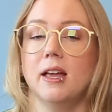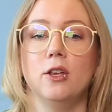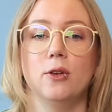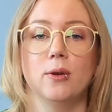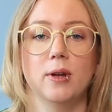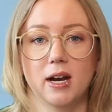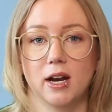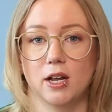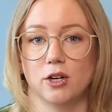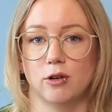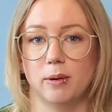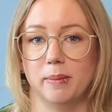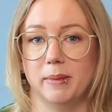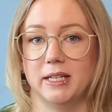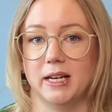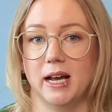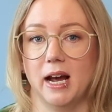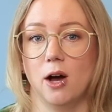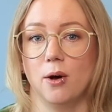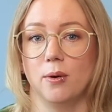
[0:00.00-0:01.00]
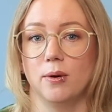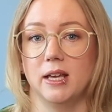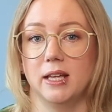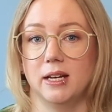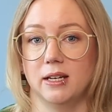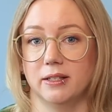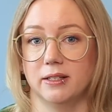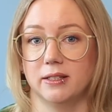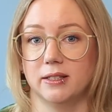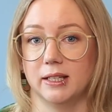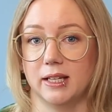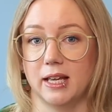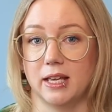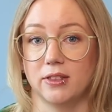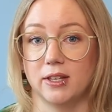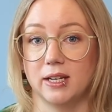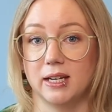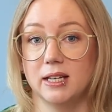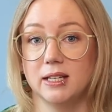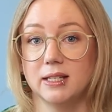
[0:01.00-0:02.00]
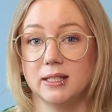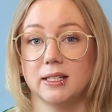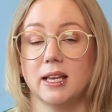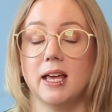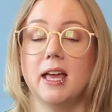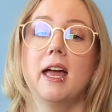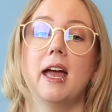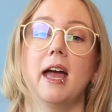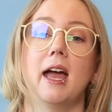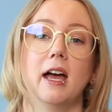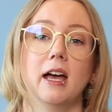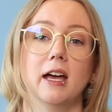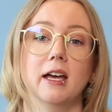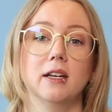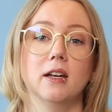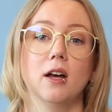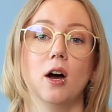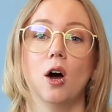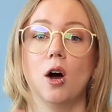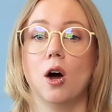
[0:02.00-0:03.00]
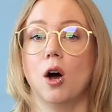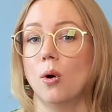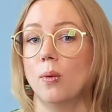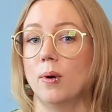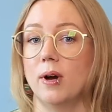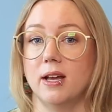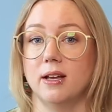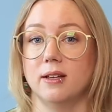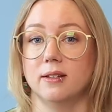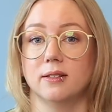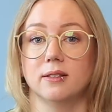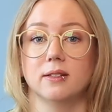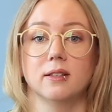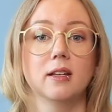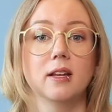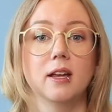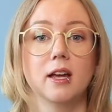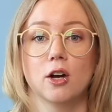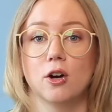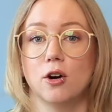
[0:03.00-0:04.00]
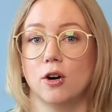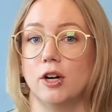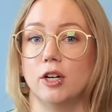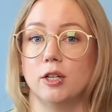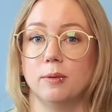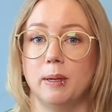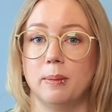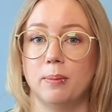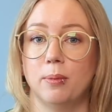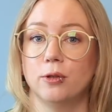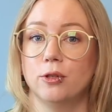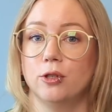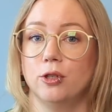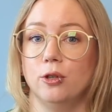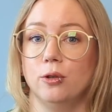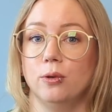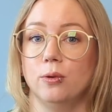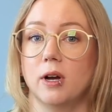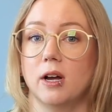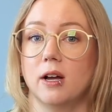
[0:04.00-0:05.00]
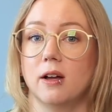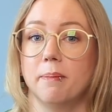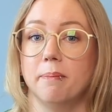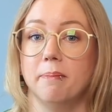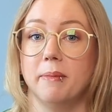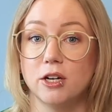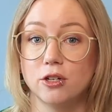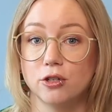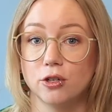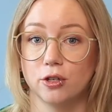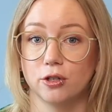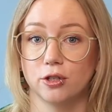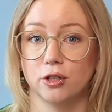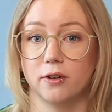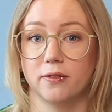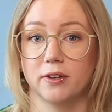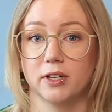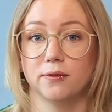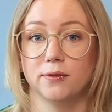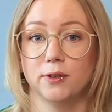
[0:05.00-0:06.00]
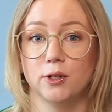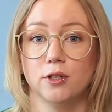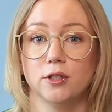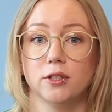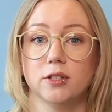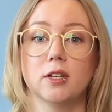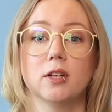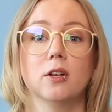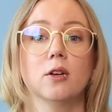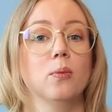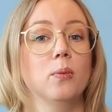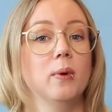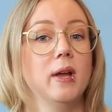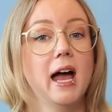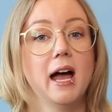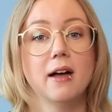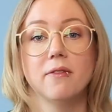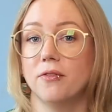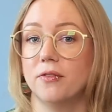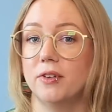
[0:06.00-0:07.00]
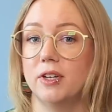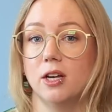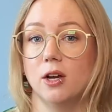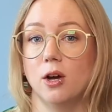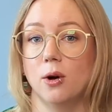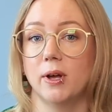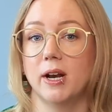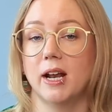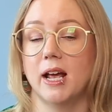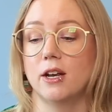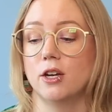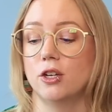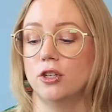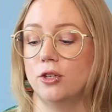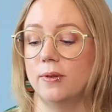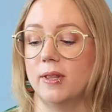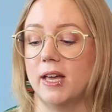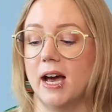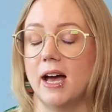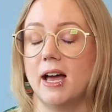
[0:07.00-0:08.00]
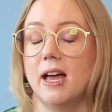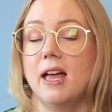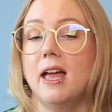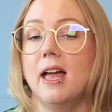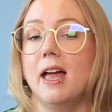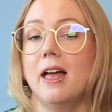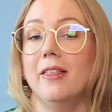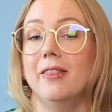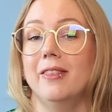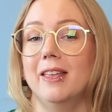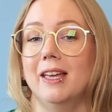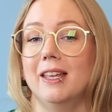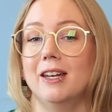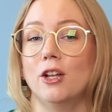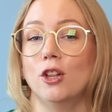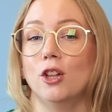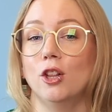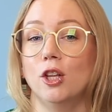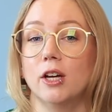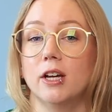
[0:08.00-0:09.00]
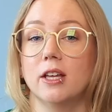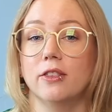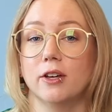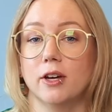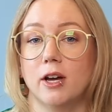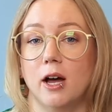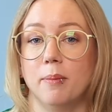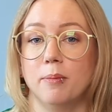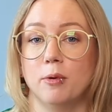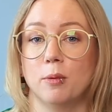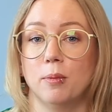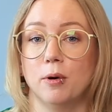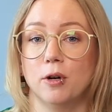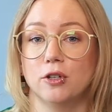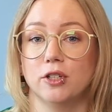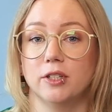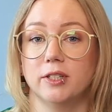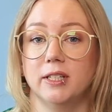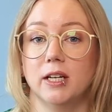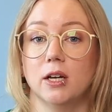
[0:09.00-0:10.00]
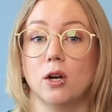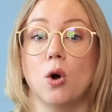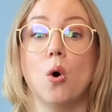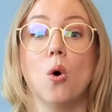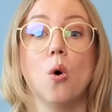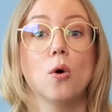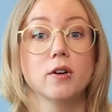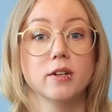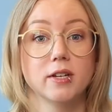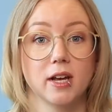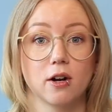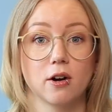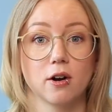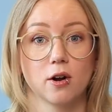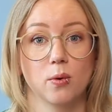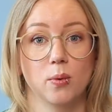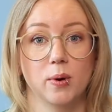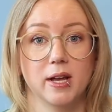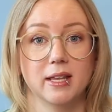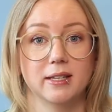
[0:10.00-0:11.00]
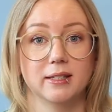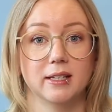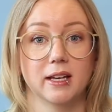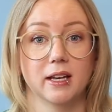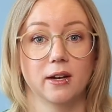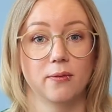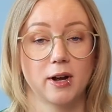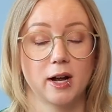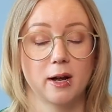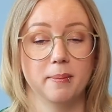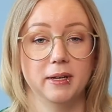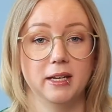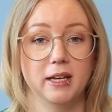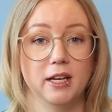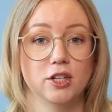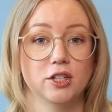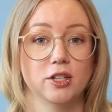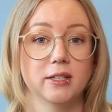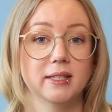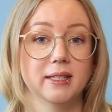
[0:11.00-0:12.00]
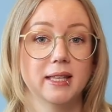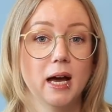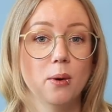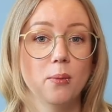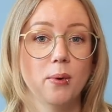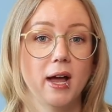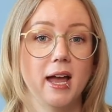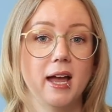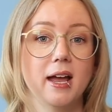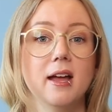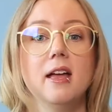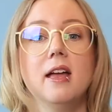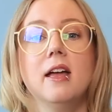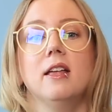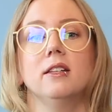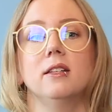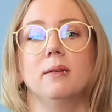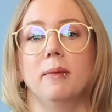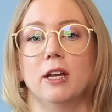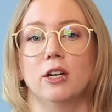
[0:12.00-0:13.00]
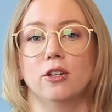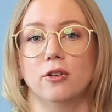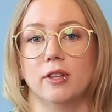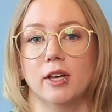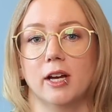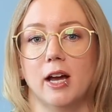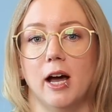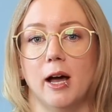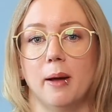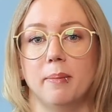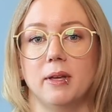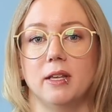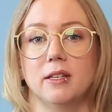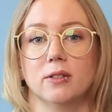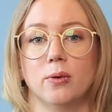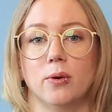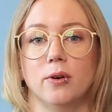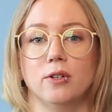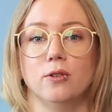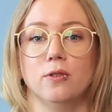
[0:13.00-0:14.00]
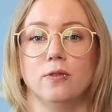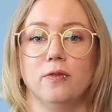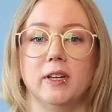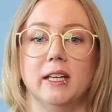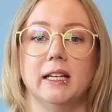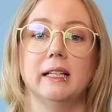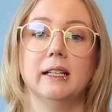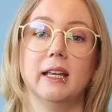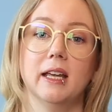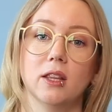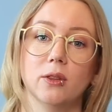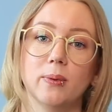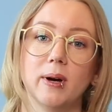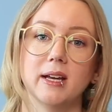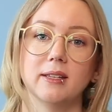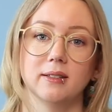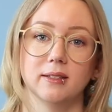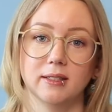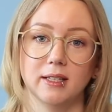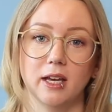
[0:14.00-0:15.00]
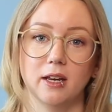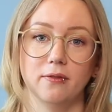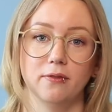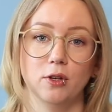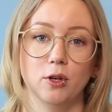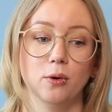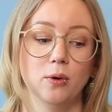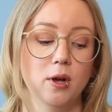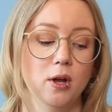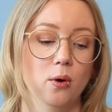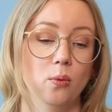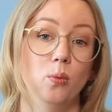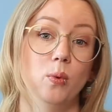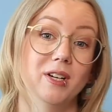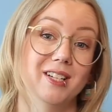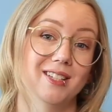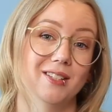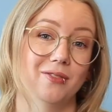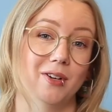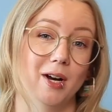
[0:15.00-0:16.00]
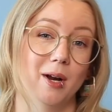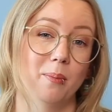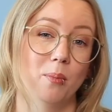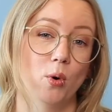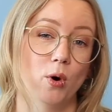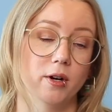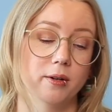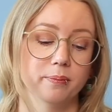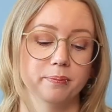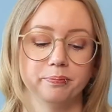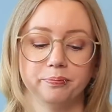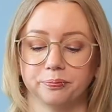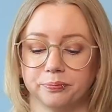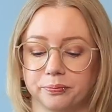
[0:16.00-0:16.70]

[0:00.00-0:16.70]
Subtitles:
You cannot trim it down. It is the length it is. And always encourage people to measure your cervix first. We have a video on how to do that. And then look at the cup you're purchasing or take our quiz and get recommendations that way to make sure the cup is going to fit lengthwise inside of you, which is very important.